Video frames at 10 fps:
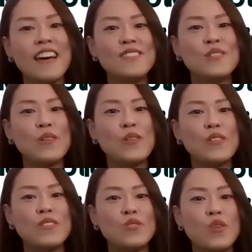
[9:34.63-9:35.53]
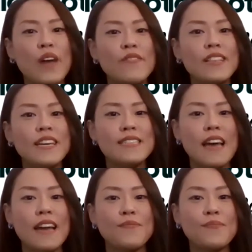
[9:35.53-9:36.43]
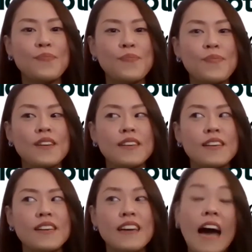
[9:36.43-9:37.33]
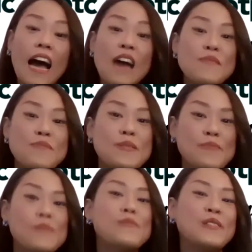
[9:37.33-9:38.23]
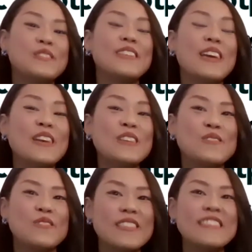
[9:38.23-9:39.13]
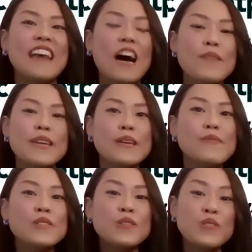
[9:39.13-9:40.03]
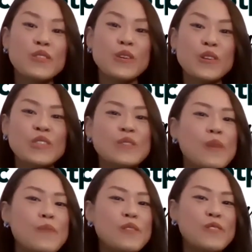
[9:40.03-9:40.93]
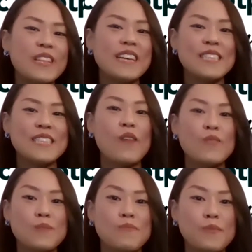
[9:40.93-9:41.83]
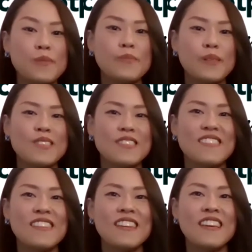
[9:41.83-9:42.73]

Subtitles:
guess so. So I realized that I am a people person. That's it was a good thing because it made me realize that I was a people person.